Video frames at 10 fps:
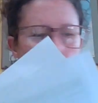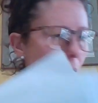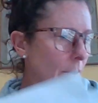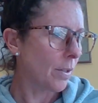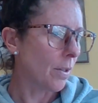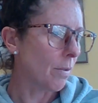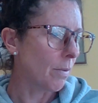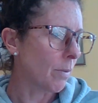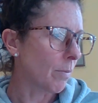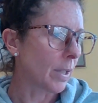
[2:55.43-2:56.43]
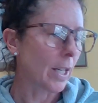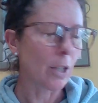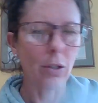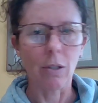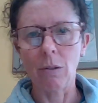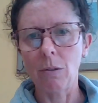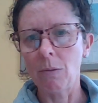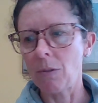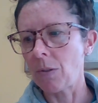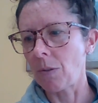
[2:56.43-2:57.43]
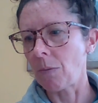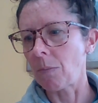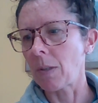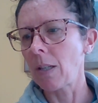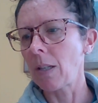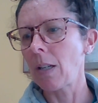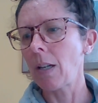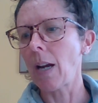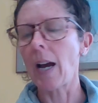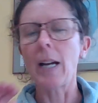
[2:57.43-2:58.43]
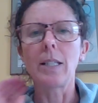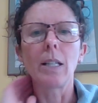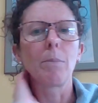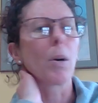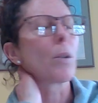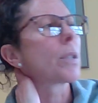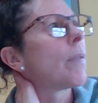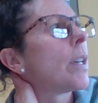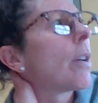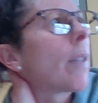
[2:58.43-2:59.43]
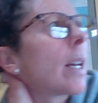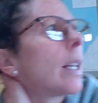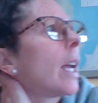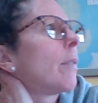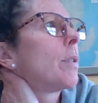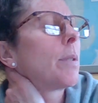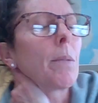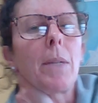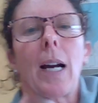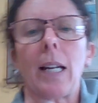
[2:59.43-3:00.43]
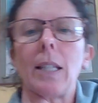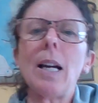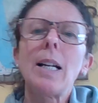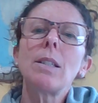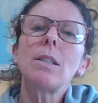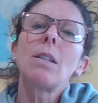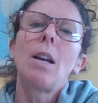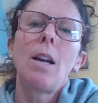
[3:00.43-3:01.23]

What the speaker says: Also, in relation to Zoom, I did post a video that gave you some guidelines.